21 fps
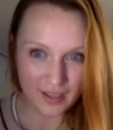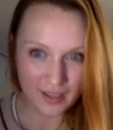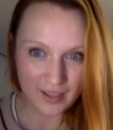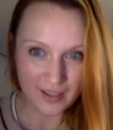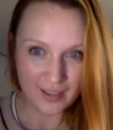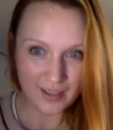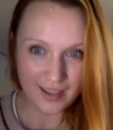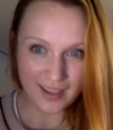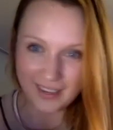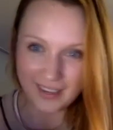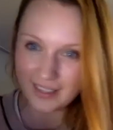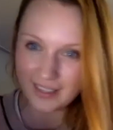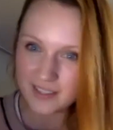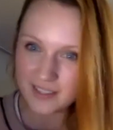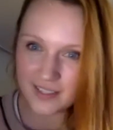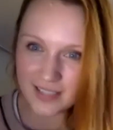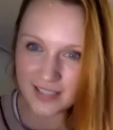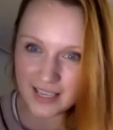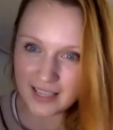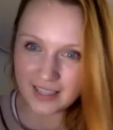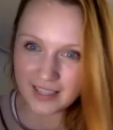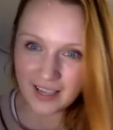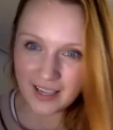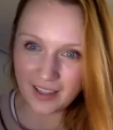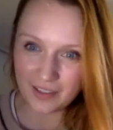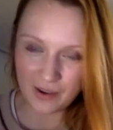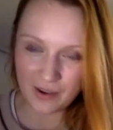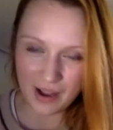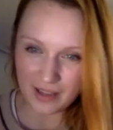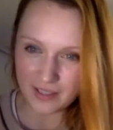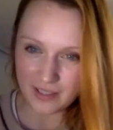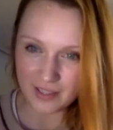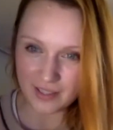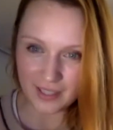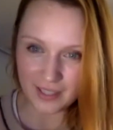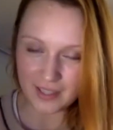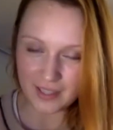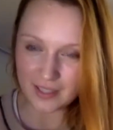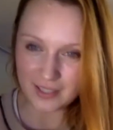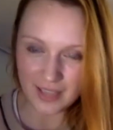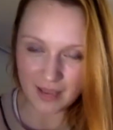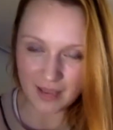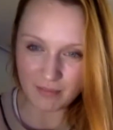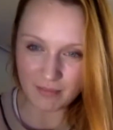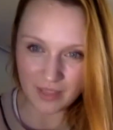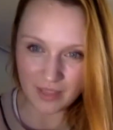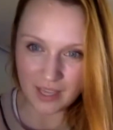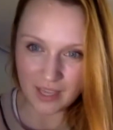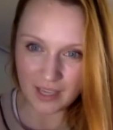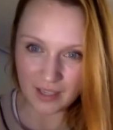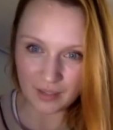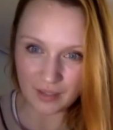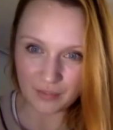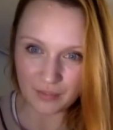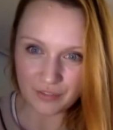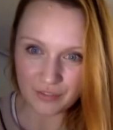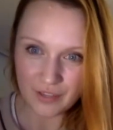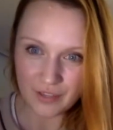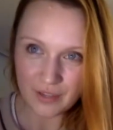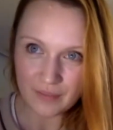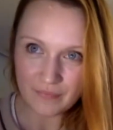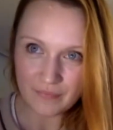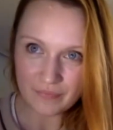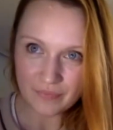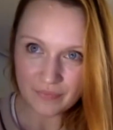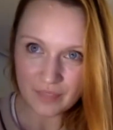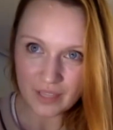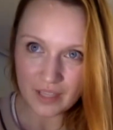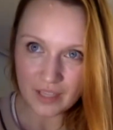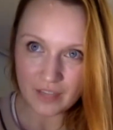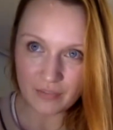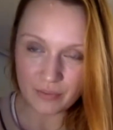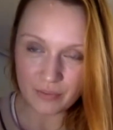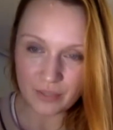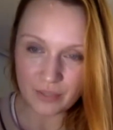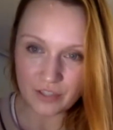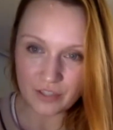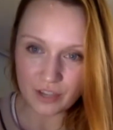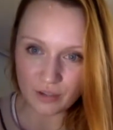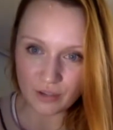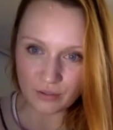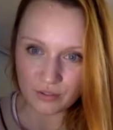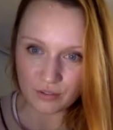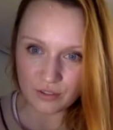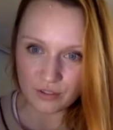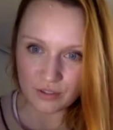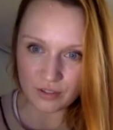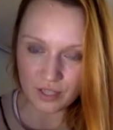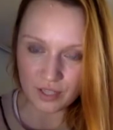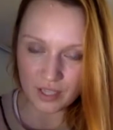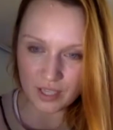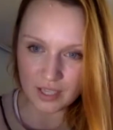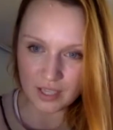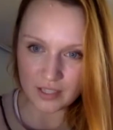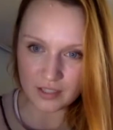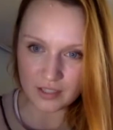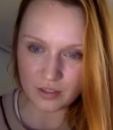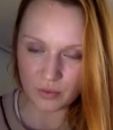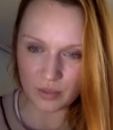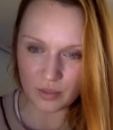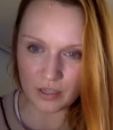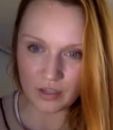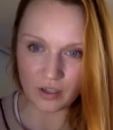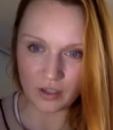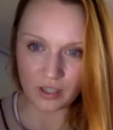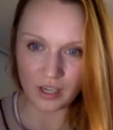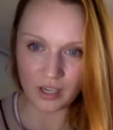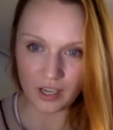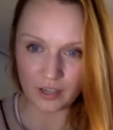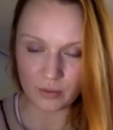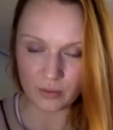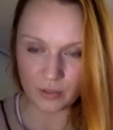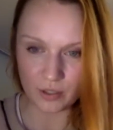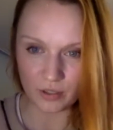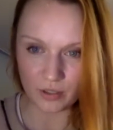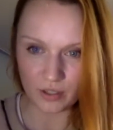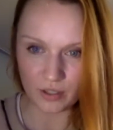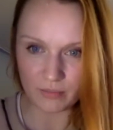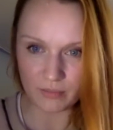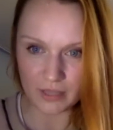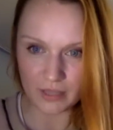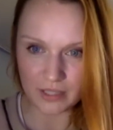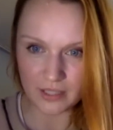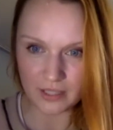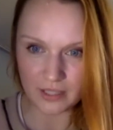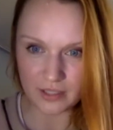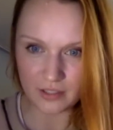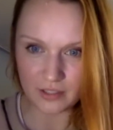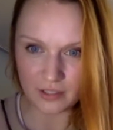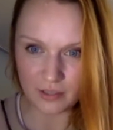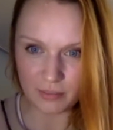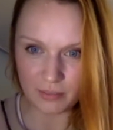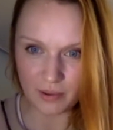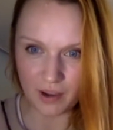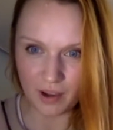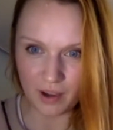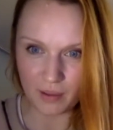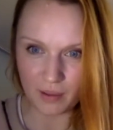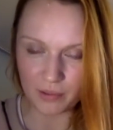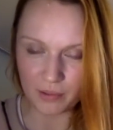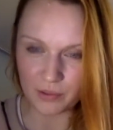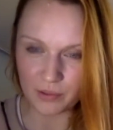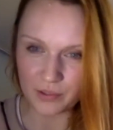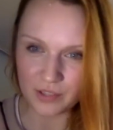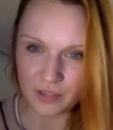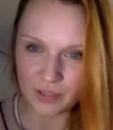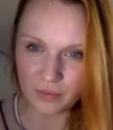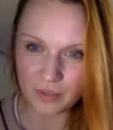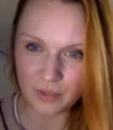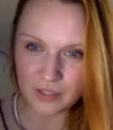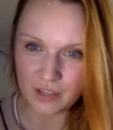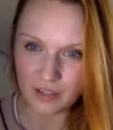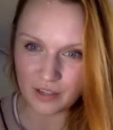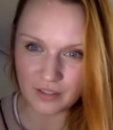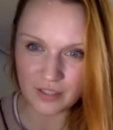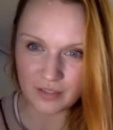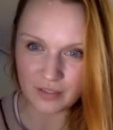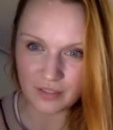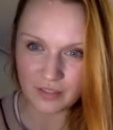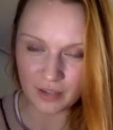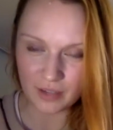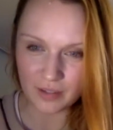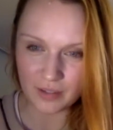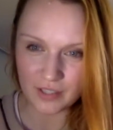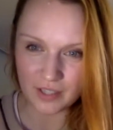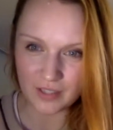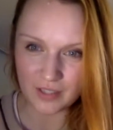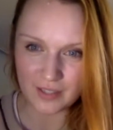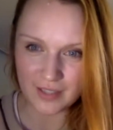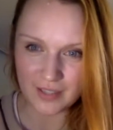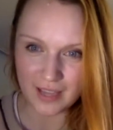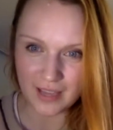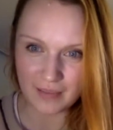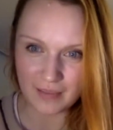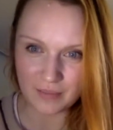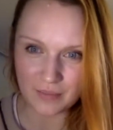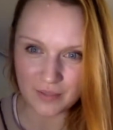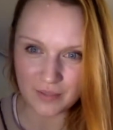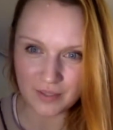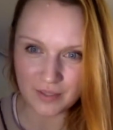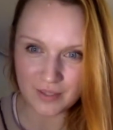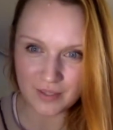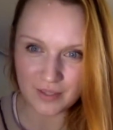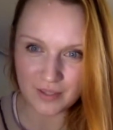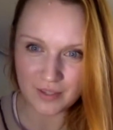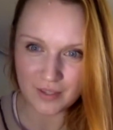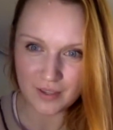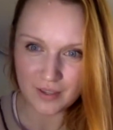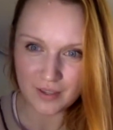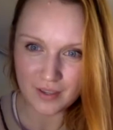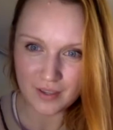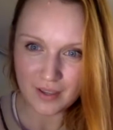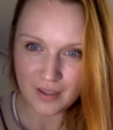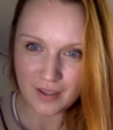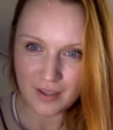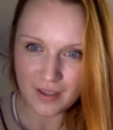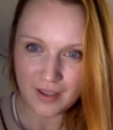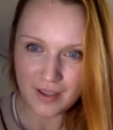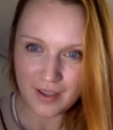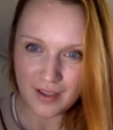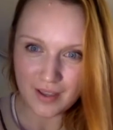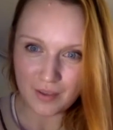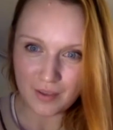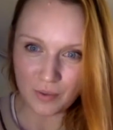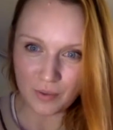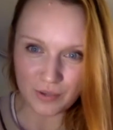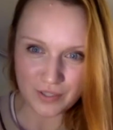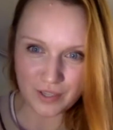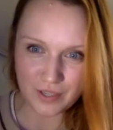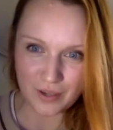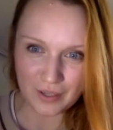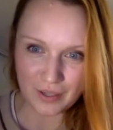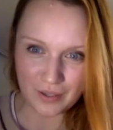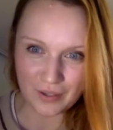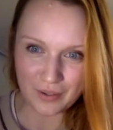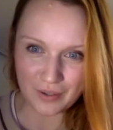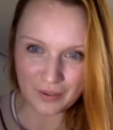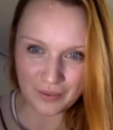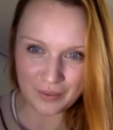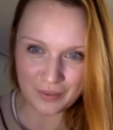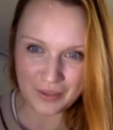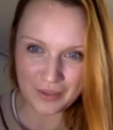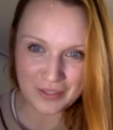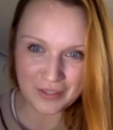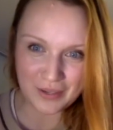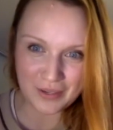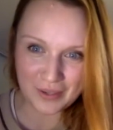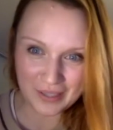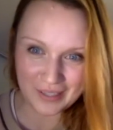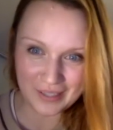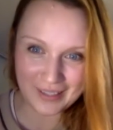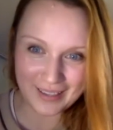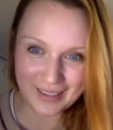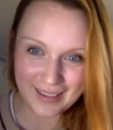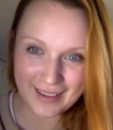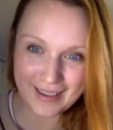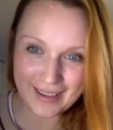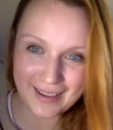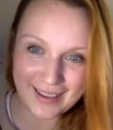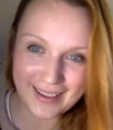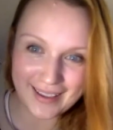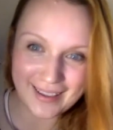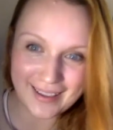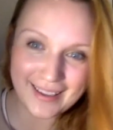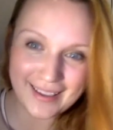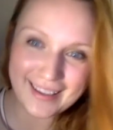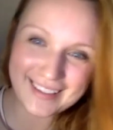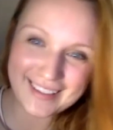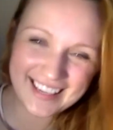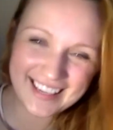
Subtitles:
and I could see the other actor thinking the same thing of, if we don't do the kiss, do we look like we're not committed to the part? But also we don't even know each other's names. What's going on? We're doing it.